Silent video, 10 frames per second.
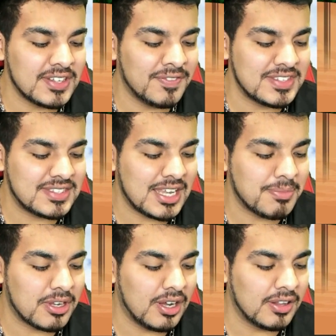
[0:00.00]
of the
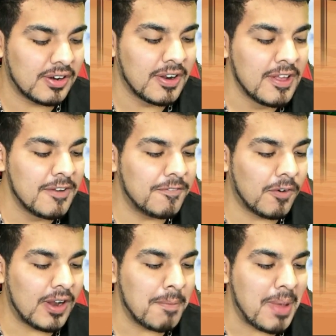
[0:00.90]
same color
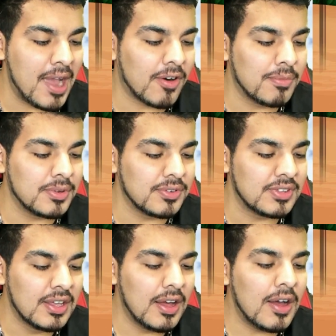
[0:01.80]
for a power boost.